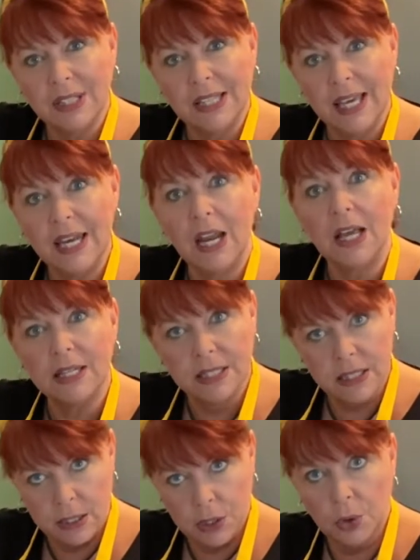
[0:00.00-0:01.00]
to let a
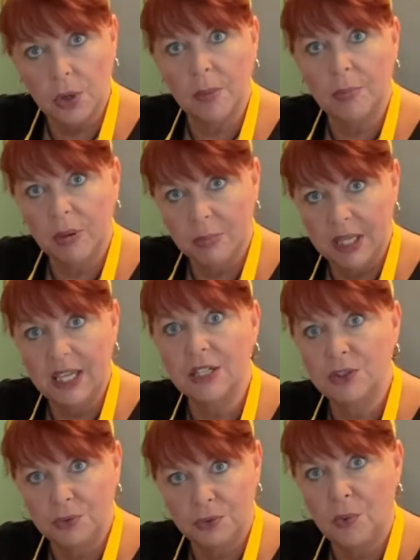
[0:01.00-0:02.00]
syrup
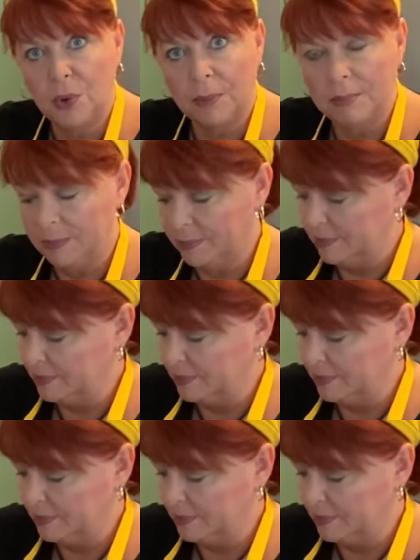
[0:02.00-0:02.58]
begin to form.